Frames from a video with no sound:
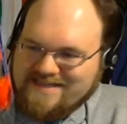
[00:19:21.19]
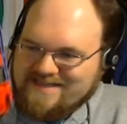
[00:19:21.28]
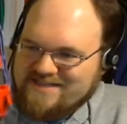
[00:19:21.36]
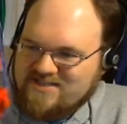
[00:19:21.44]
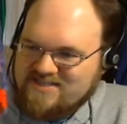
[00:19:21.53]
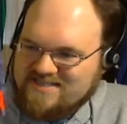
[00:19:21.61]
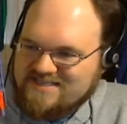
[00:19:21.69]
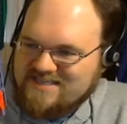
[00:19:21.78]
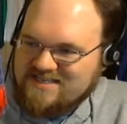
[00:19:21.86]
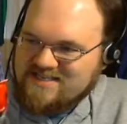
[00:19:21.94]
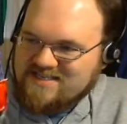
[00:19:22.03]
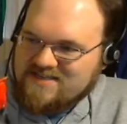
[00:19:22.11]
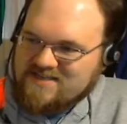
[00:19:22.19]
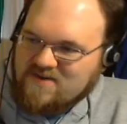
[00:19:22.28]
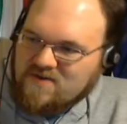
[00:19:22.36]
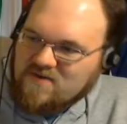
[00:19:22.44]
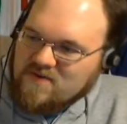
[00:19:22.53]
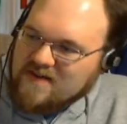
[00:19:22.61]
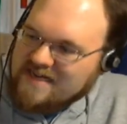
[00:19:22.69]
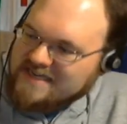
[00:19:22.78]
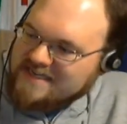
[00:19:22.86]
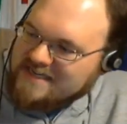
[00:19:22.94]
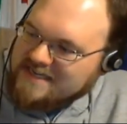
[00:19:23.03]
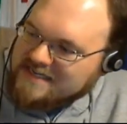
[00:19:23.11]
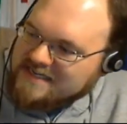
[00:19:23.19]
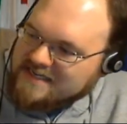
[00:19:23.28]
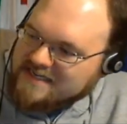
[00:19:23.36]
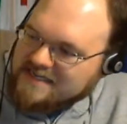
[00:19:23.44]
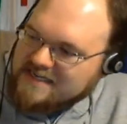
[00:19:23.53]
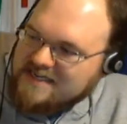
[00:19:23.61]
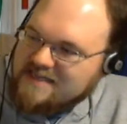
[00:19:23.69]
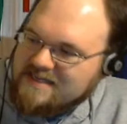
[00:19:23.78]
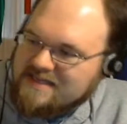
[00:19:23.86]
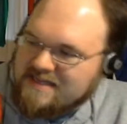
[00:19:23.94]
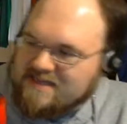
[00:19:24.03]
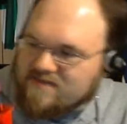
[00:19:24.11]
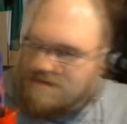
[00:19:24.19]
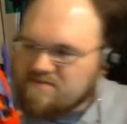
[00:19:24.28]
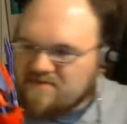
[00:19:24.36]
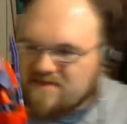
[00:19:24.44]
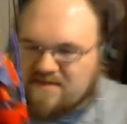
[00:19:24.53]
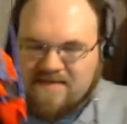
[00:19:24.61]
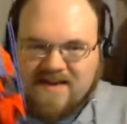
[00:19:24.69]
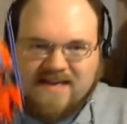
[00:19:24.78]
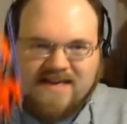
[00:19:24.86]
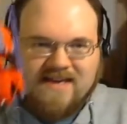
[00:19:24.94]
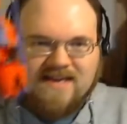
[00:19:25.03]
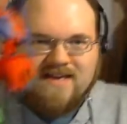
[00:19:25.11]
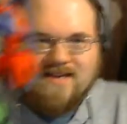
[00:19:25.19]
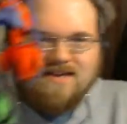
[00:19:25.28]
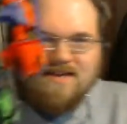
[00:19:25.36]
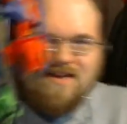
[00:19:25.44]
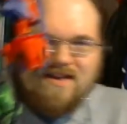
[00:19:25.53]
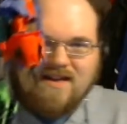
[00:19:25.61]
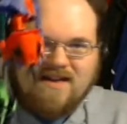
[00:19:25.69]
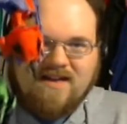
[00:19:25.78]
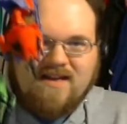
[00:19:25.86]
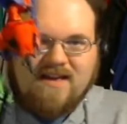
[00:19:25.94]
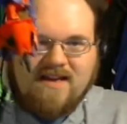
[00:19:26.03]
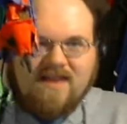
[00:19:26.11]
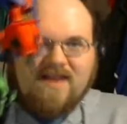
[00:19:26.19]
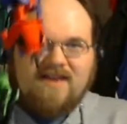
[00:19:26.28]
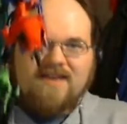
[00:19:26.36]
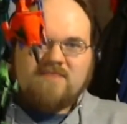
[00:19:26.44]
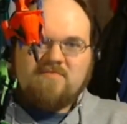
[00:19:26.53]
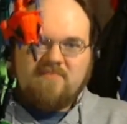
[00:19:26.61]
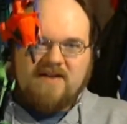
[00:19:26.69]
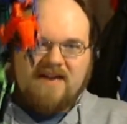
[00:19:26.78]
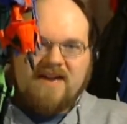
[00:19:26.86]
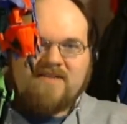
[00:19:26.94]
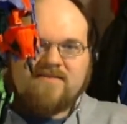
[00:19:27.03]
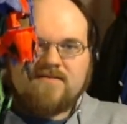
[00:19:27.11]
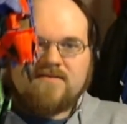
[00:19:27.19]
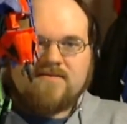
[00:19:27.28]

Just the whole idea that they would be making a combiner,